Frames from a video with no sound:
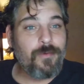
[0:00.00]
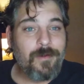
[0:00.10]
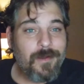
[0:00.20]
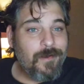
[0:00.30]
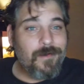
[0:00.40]
one,
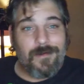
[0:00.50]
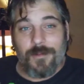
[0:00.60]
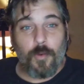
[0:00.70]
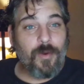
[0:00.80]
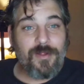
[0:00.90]

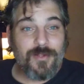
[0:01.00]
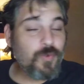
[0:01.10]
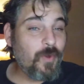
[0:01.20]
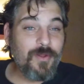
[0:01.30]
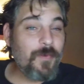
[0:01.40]
it's
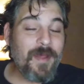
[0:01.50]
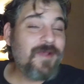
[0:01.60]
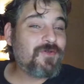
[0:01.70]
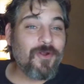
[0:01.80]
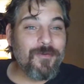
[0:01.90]
one of the
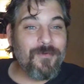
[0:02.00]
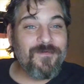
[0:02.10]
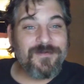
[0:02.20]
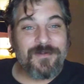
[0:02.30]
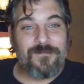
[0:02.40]
best horror
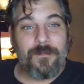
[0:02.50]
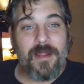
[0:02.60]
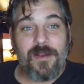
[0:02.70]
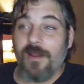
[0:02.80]
movies ever made.